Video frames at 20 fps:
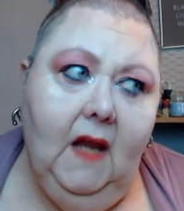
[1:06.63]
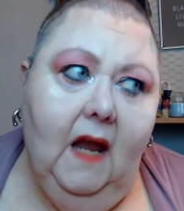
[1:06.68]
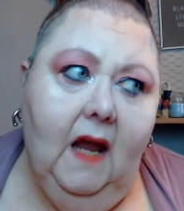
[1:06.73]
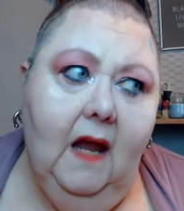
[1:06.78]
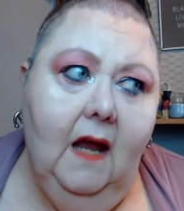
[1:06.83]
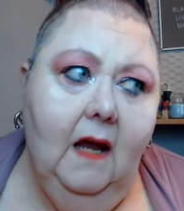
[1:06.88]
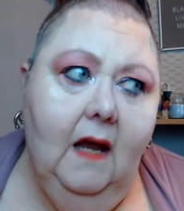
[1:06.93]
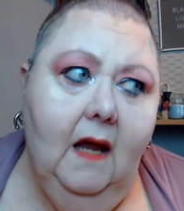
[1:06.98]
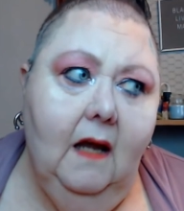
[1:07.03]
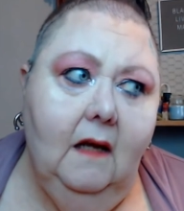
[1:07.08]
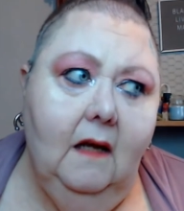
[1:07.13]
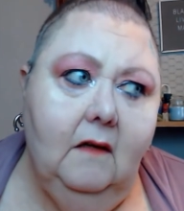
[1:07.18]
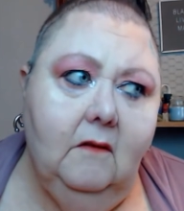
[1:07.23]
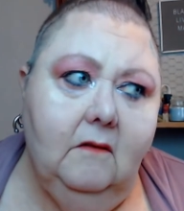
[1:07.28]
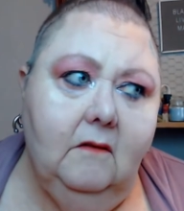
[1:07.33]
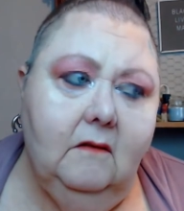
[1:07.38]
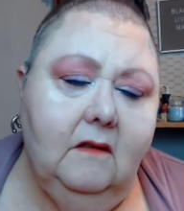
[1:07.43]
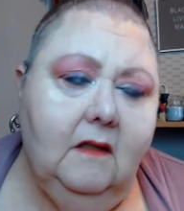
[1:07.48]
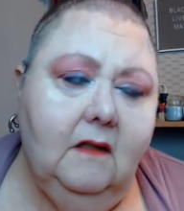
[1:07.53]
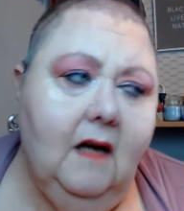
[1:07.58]
and
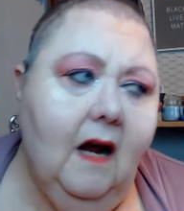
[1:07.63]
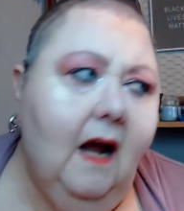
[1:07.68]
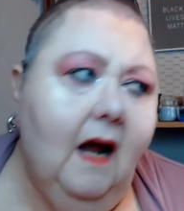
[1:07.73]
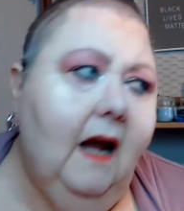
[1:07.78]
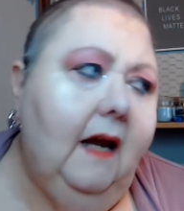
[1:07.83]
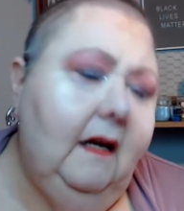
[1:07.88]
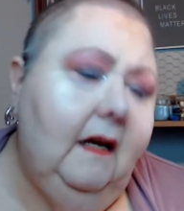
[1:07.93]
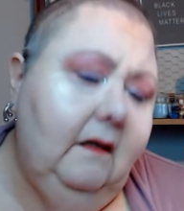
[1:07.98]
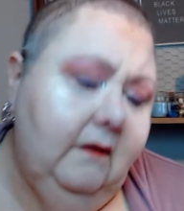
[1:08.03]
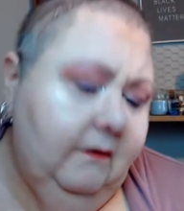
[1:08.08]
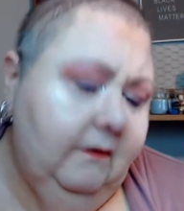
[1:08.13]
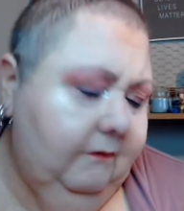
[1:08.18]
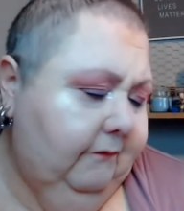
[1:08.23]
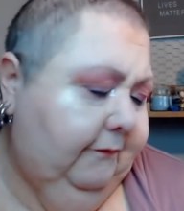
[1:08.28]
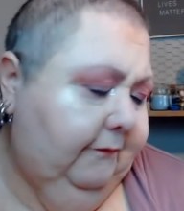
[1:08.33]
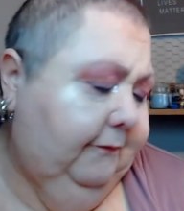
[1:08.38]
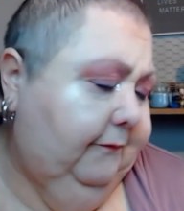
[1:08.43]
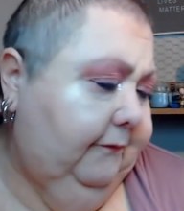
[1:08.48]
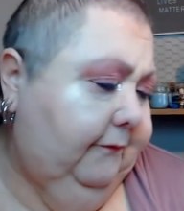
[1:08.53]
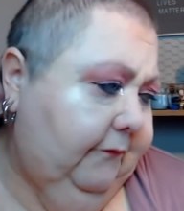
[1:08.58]
kind of
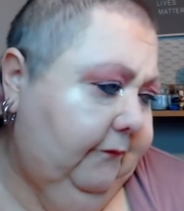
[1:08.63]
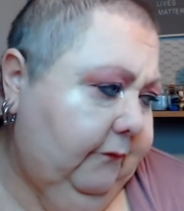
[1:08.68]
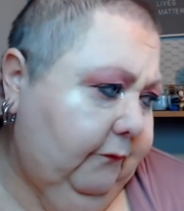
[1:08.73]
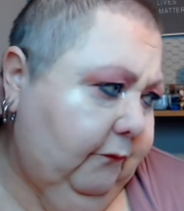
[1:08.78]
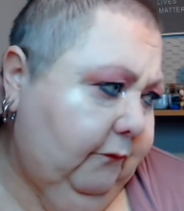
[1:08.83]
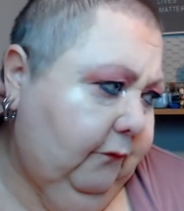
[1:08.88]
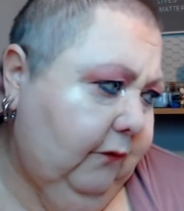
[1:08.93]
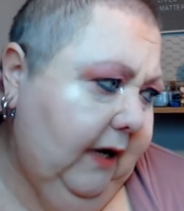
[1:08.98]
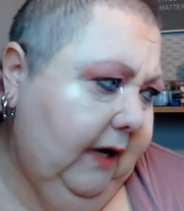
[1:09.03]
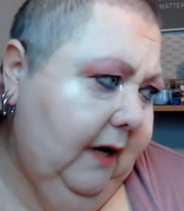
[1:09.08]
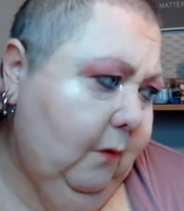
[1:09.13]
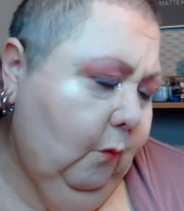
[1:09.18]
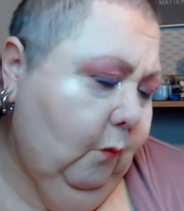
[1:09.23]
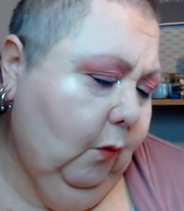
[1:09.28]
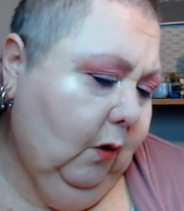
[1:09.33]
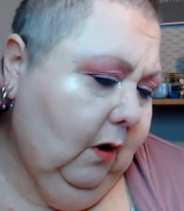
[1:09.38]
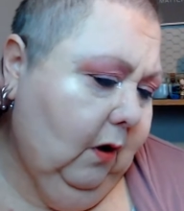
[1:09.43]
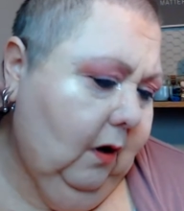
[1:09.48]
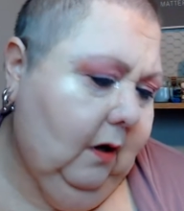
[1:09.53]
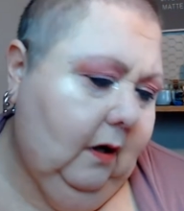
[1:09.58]

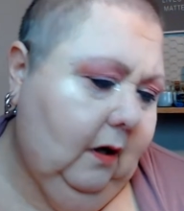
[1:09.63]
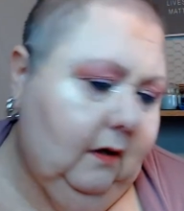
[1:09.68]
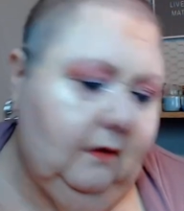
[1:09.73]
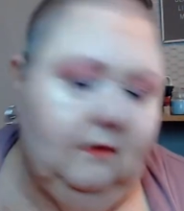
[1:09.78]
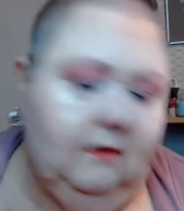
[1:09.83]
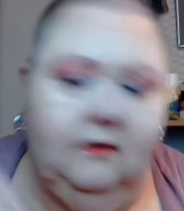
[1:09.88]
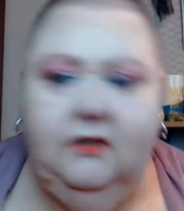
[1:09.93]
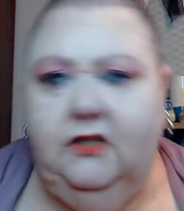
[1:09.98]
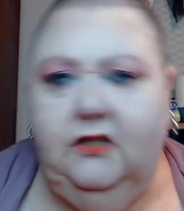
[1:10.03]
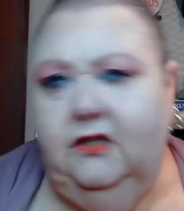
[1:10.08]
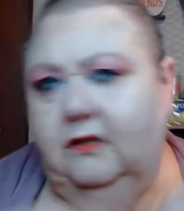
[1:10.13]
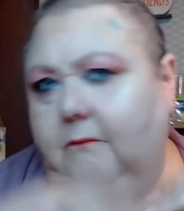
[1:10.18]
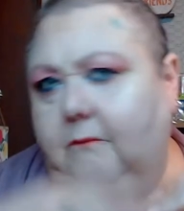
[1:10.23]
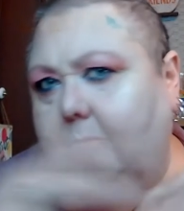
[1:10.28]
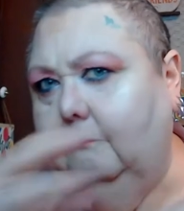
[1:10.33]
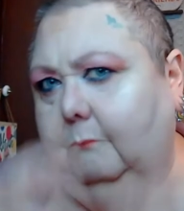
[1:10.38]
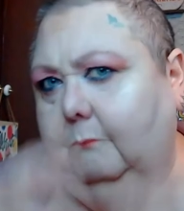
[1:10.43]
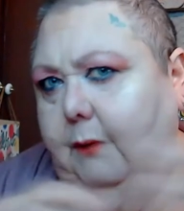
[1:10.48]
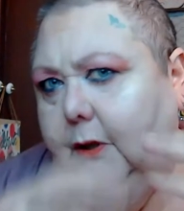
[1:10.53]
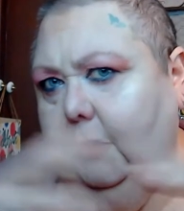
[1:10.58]
rework
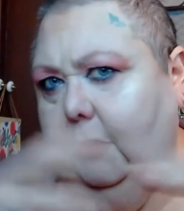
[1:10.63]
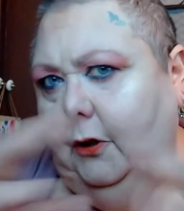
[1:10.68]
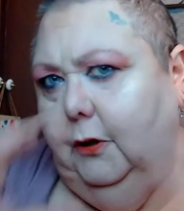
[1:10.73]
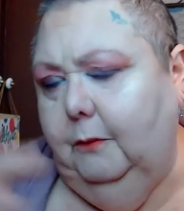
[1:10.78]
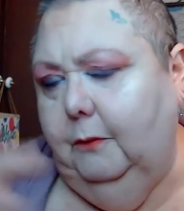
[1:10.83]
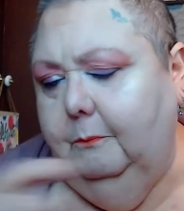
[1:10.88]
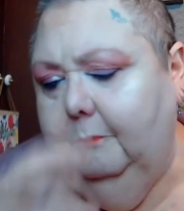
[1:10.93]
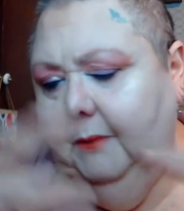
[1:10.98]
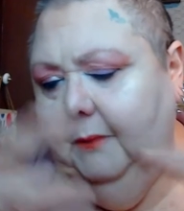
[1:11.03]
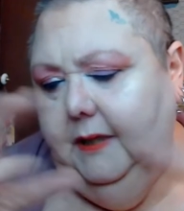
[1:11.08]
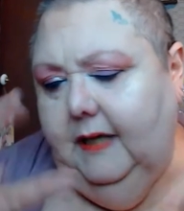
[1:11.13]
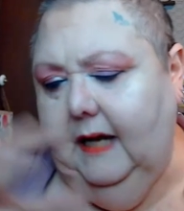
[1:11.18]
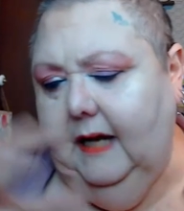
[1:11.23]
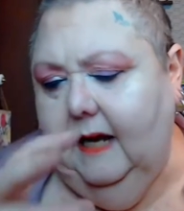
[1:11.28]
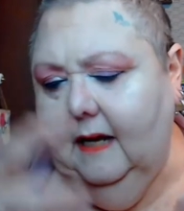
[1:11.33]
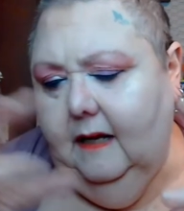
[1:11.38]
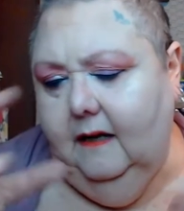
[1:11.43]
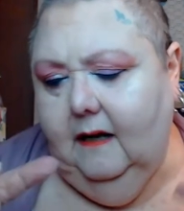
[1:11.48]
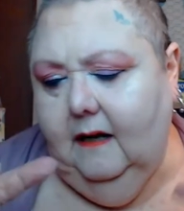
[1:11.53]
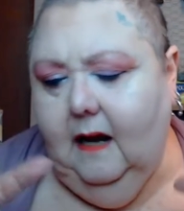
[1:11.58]
some blurb
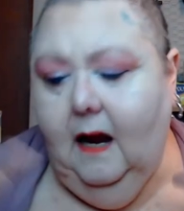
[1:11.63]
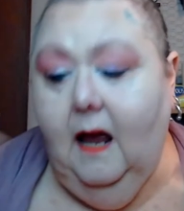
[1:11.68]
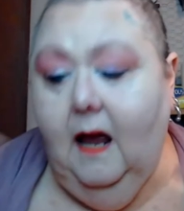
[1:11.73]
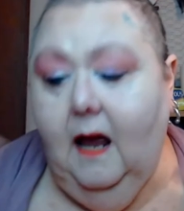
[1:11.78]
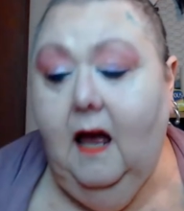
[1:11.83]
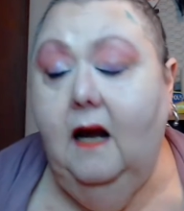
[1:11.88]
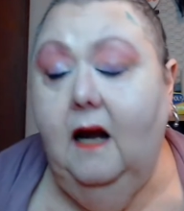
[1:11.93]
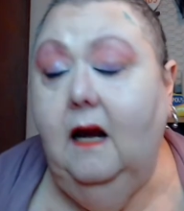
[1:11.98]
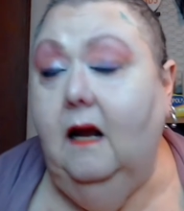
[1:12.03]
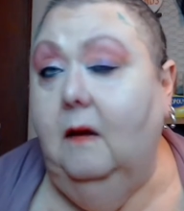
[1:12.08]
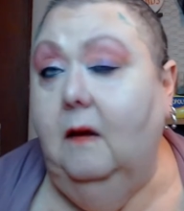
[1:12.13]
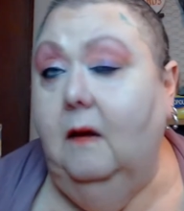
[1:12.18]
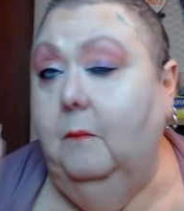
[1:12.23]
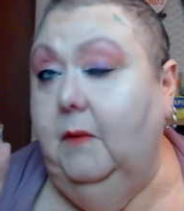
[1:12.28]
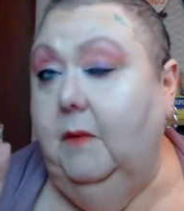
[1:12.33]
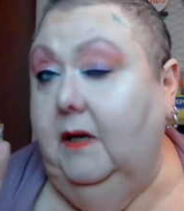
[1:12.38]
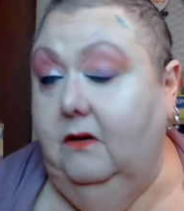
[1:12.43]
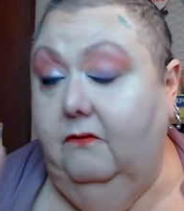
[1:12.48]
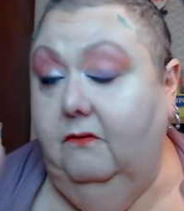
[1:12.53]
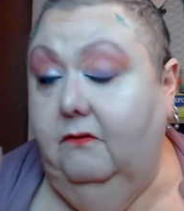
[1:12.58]
and add
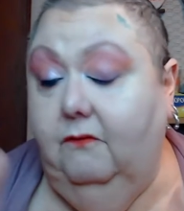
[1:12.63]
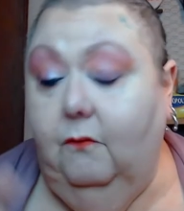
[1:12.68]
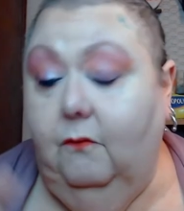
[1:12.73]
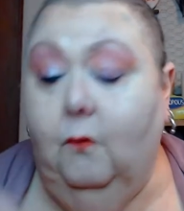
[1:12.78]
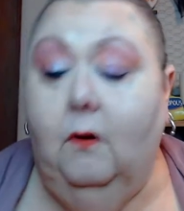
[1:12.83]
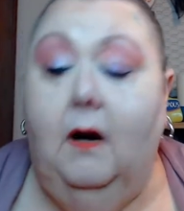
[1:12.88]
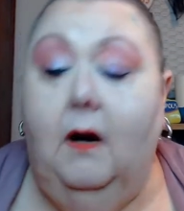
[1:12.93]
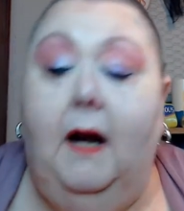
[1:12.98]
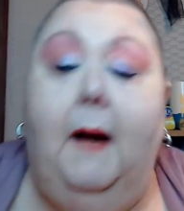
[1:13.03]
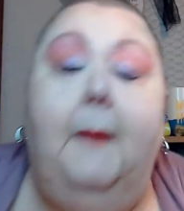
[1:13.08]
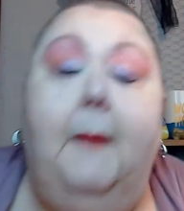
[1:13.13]
image for it